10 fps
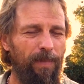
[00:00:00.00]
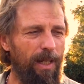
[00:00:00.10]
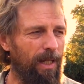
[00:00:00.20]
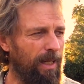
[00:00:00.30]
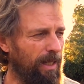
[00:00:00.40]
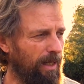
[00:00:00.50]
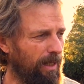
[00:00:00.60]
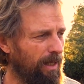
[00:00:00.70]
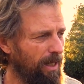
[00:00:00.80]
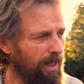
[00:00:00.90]
And
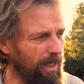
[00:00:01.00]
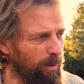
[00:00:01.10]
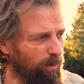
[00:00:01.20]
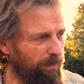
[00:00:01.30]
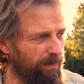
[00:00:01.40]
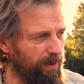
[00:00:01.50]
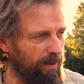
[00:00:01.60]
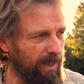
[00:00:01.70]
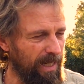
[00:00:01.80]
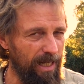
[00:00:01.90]
he would feel
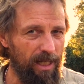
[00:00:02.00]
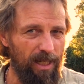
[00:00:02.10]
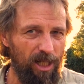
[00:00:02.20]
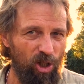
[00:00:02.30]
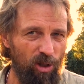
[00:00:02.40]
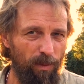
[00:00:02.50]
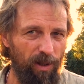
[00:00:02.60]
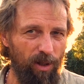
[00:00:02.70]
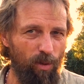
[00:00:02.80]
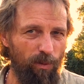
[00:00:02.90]
the heat
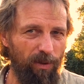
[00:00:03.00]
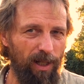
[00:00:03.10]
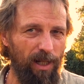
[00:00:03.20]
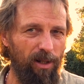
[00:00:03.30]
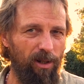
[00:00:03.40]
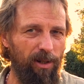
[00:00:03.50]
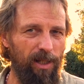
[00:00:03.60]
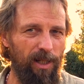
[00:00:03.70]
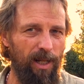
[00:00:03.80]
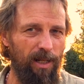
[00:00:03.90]
shimmering off the Kalahari
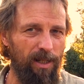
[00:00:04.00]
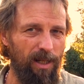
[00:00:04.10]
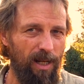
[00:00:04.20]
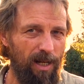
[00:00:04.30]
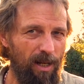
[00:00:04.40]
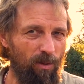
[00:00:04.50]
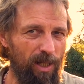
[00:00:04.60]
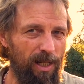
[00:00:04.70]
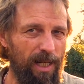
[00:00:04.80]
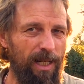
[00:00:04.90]
sands,
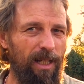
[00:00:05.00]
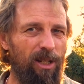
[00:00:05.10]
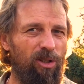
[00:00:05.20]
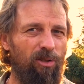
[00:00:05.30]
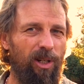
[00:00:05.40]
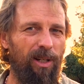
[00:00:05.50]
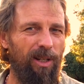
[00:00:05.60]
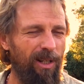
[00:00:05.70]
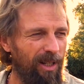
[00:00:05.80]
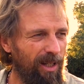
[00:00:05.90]
resonating his string
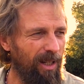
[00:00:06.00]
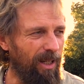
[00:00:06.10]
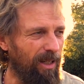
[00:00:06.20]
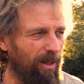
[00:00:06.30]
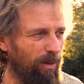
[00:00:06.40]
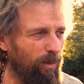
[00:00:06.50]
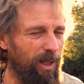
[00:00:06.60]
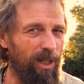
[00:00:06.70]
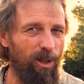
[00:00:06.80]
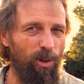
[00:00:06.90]

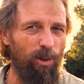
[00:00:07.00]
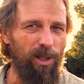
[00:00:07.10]
when he knew the